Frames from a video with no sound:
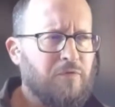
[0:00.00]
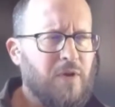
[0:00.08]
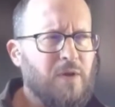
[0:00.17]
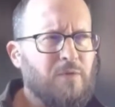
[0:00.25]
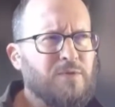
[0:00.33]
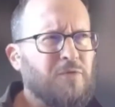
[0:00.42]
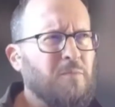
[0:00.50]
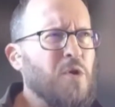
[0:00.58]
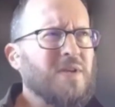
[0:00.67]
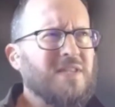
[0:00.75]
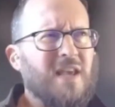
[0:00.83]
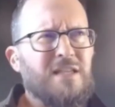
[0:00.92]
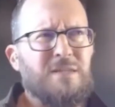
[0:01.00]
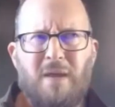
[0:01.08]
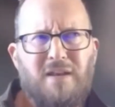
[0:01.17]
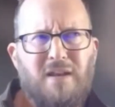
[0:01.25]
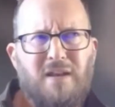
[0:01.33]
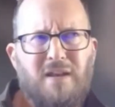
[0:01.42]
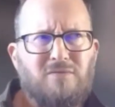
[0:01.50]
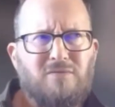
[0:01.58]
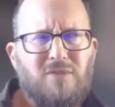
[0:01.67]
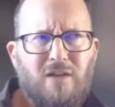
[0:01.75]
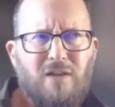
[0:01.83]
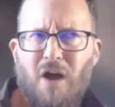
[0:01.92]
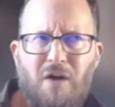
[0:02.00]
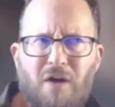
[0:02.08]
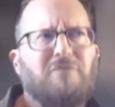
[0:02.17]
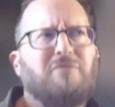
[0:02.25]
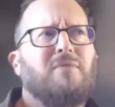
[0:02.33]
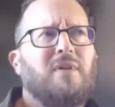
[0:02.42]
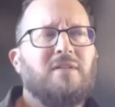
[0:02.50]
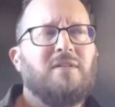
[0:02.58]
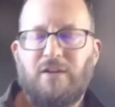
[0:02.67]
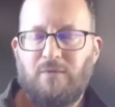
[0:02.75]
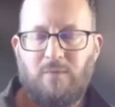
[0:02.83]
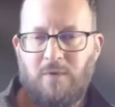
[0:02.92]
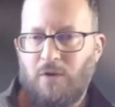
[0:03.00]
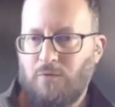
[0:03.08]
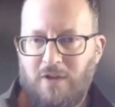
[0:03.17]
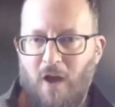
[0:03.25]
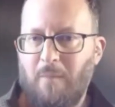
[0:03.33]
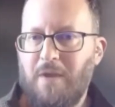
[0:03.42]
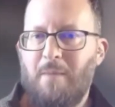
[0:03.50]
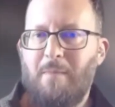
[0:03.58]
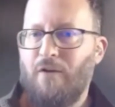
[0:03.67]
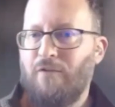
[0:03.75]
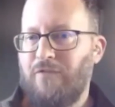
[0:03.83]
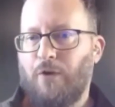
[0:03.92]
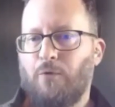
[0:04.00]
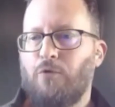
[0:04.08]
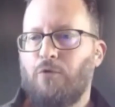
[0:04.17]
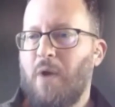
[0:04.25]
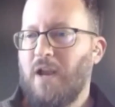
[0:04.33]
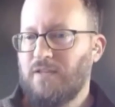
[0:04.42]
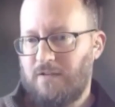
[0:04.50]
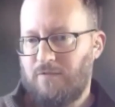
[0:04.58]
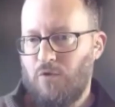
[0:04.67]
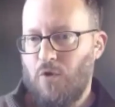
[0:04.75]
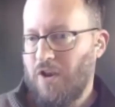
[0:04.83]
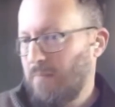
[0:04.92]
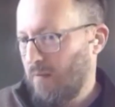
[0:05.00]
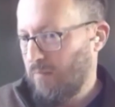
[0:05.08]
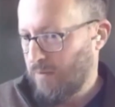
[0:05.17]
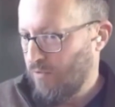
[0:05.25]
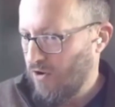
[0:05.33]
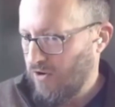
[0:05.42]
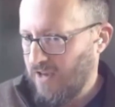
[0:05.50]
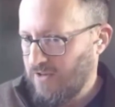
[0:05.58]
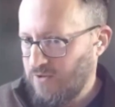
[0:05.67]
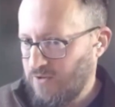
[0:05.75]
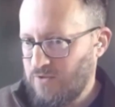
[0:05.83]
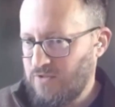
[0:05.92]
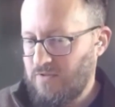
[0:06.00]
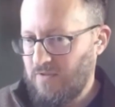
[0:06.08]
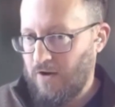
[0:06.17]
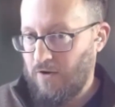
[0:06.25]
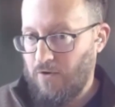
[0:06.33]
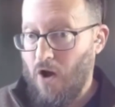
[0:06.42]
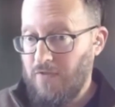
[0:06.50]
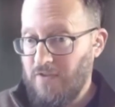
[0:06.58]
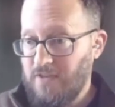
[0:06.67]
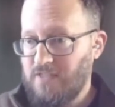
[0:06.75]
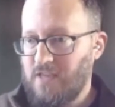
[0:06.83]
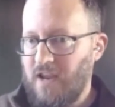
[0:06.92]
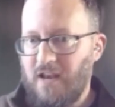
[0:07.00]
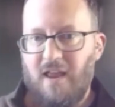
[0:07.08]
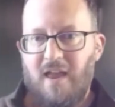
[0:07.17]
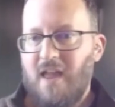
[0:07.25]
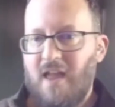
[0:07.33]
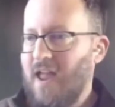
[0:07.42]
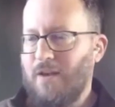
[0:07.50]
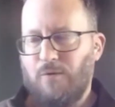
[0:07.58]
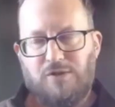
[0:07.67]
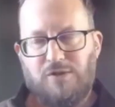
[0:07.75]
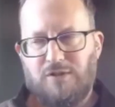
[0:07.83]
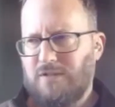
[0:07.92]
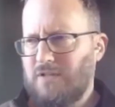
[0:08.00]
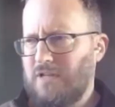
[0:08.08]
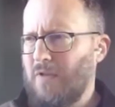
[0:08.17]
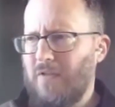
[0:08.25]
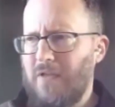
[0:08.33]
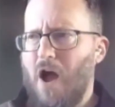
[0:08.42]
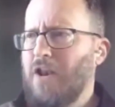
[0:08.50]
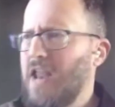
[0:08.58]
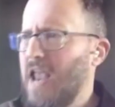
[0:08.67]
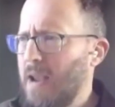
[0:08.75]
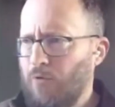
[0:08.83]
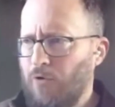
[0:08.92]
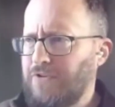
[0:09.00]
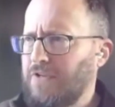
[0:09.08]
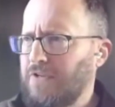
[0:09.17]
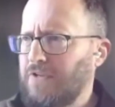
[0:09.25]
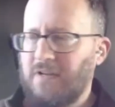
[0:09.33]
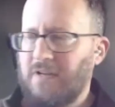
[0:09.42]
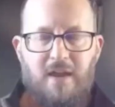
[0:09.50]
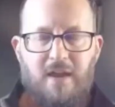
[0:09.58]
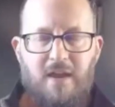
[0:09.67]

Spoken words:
it was from usaspending.gov and tell me about federal grants that have gone to public broadcasters that are on this site. And it was just seemingly unable to